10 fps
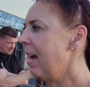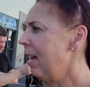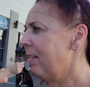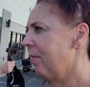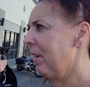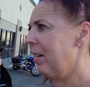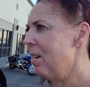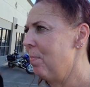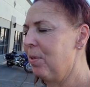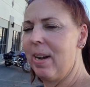guy is a very
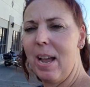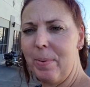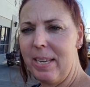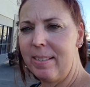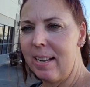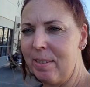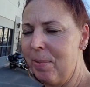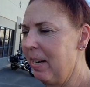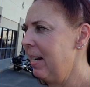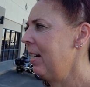humble guy, but he's oh, got some
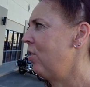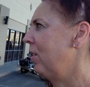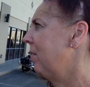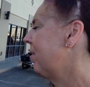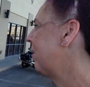connections.